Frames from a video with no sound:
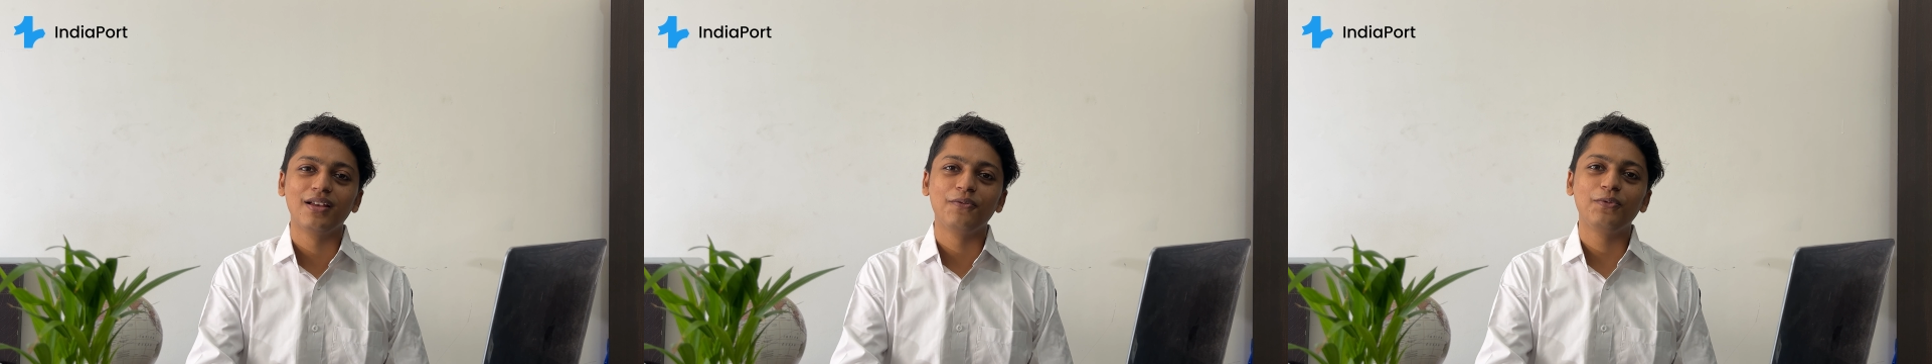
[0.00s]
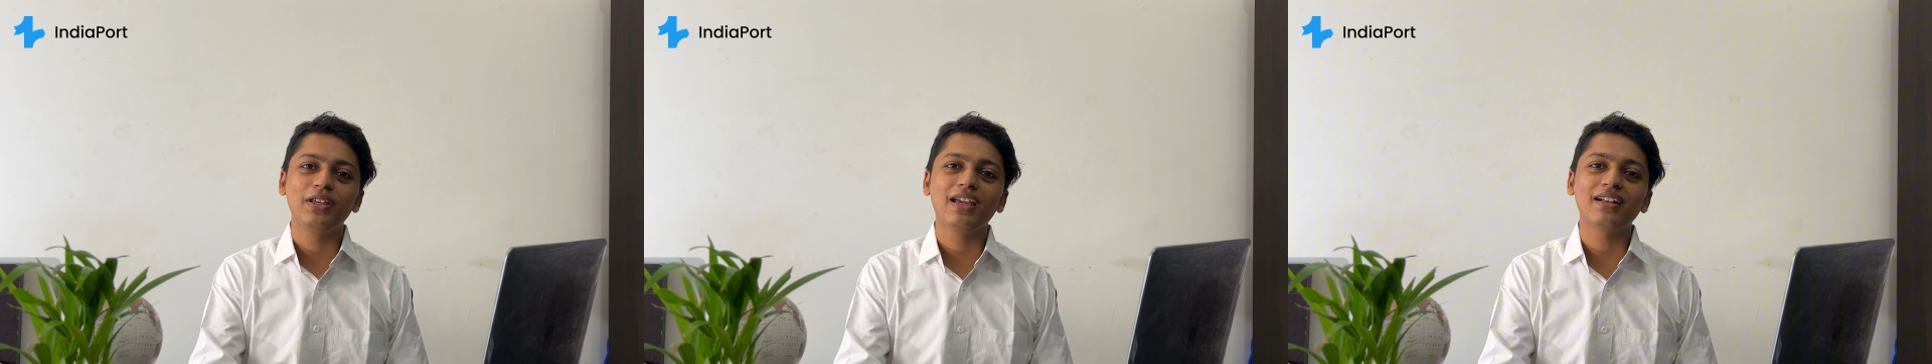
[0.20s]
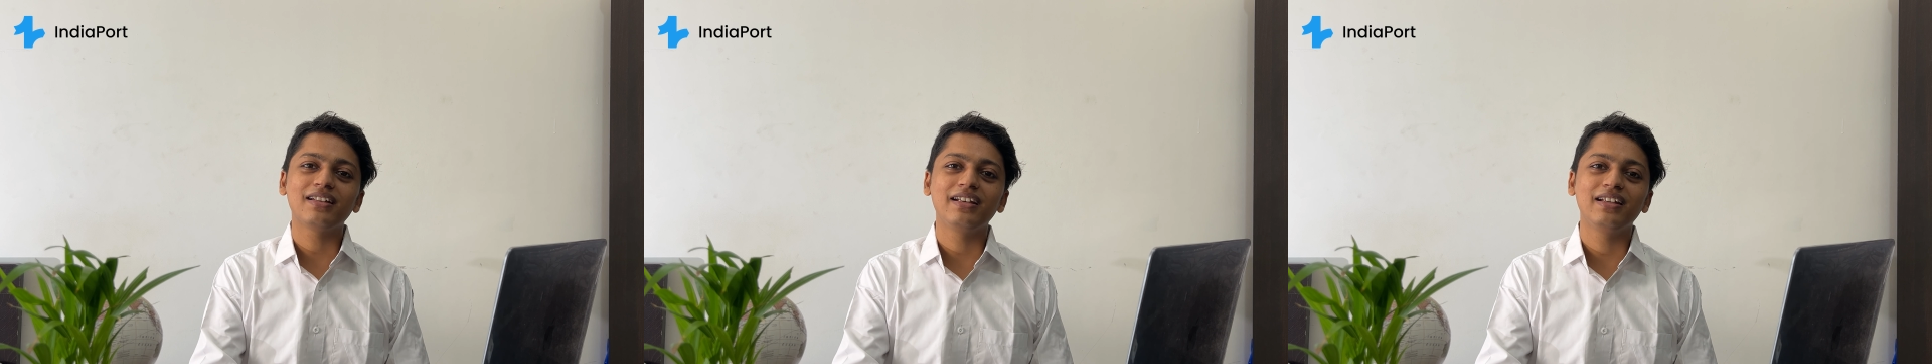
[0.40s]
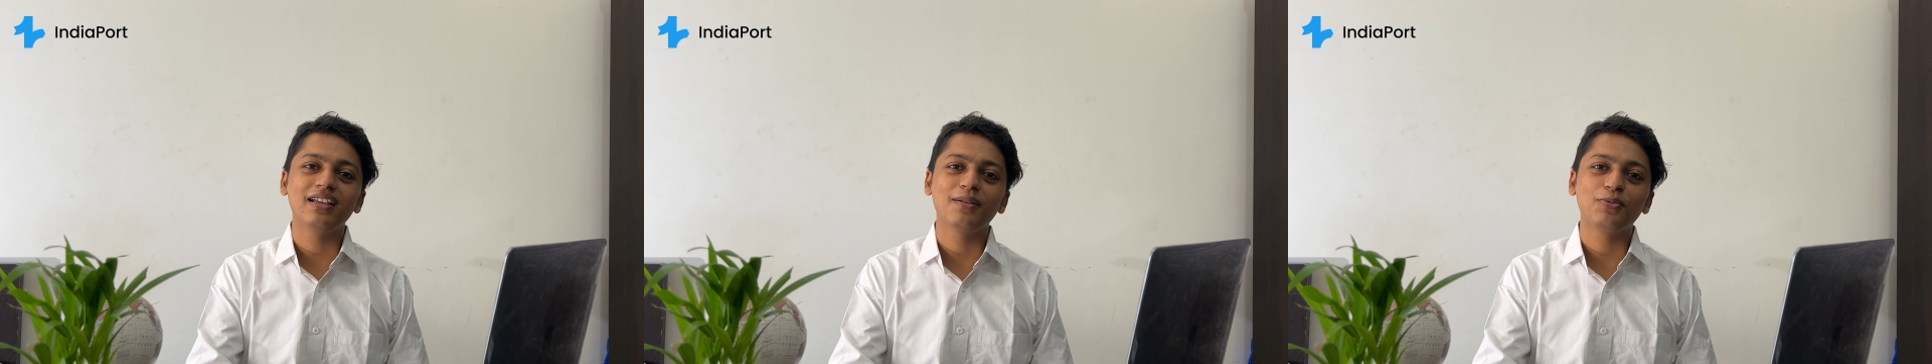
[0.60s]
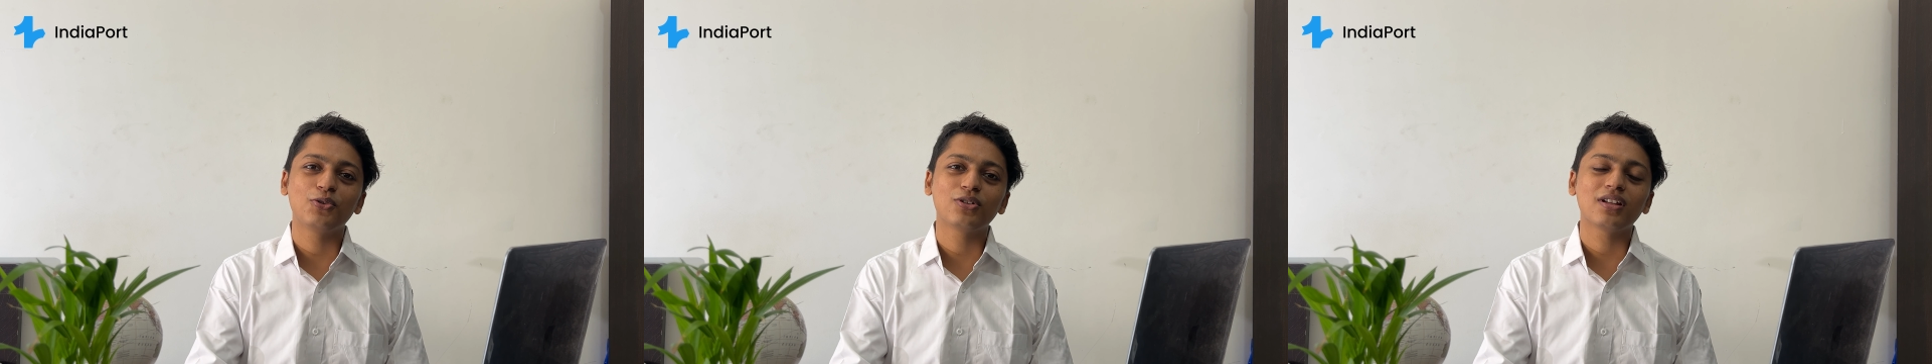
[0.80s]
We at
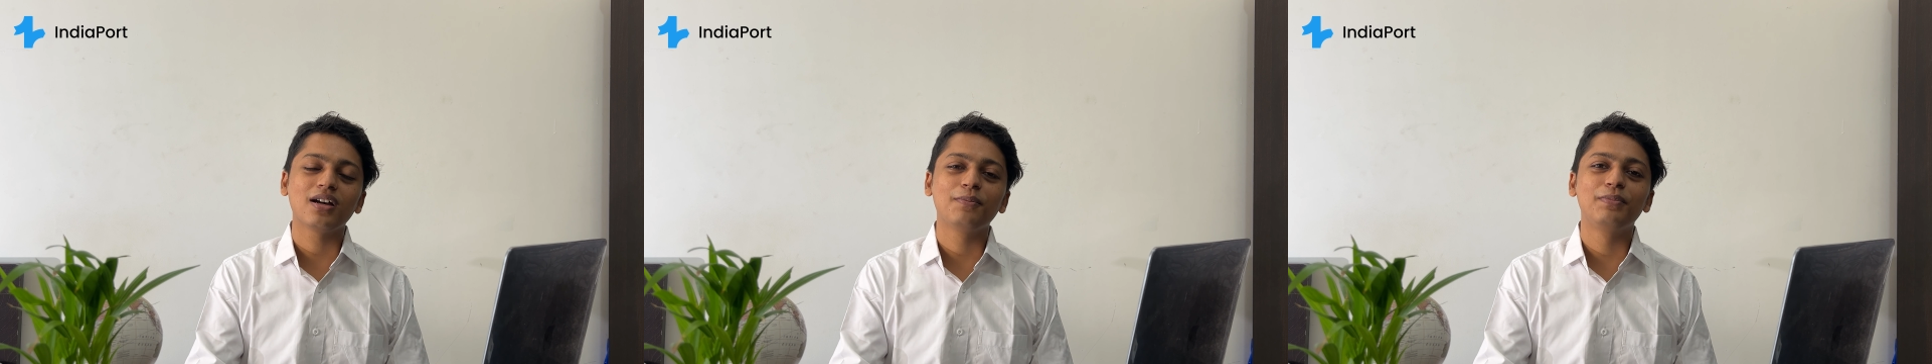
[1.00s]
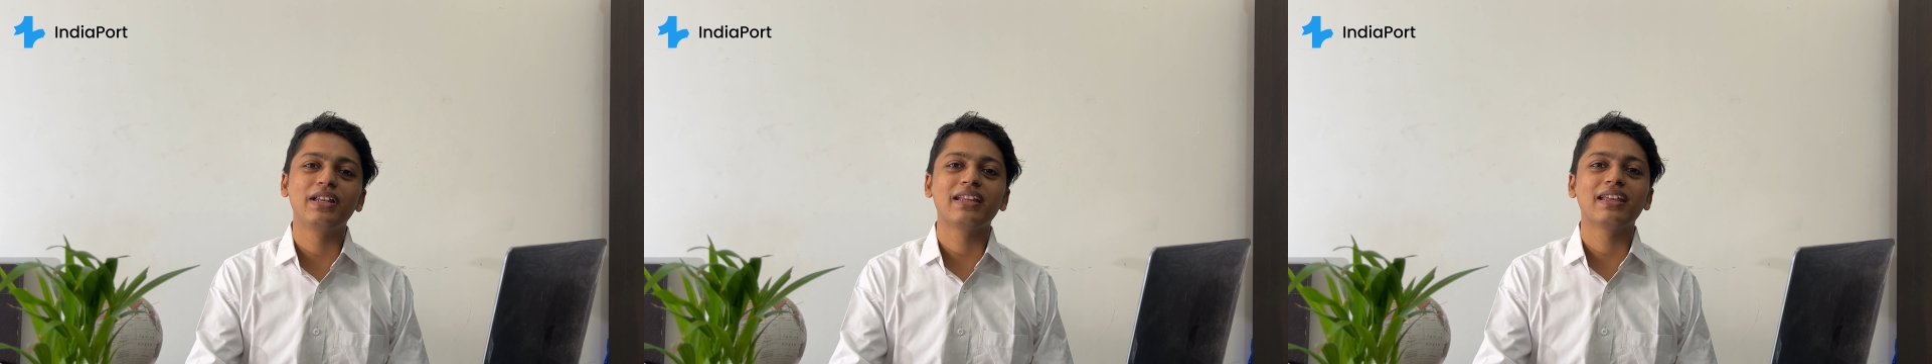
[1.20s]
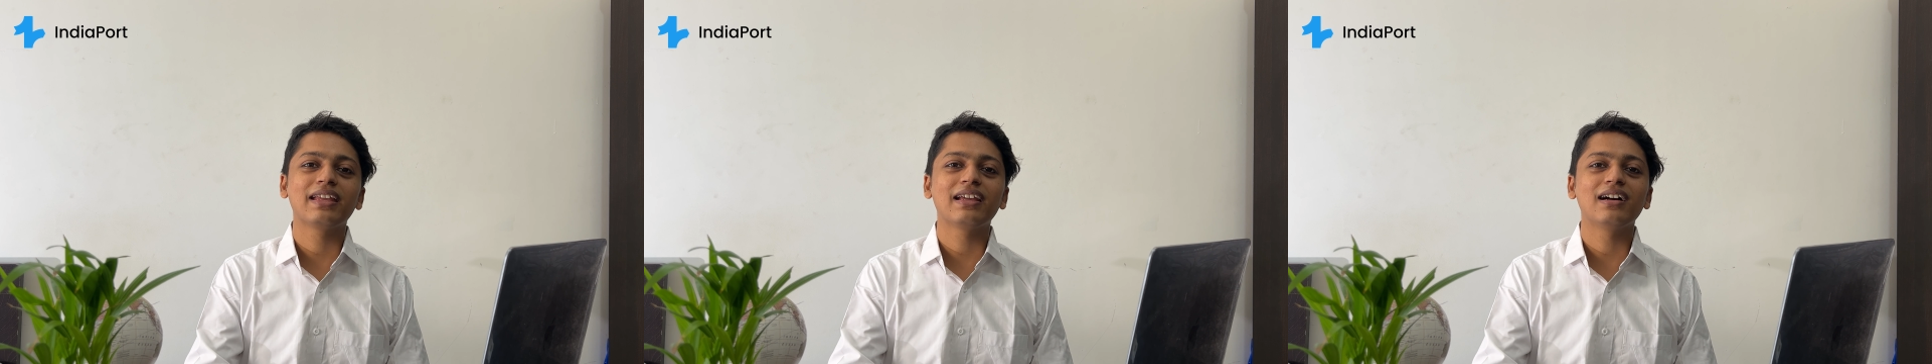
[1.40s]
IndiaPort are bringing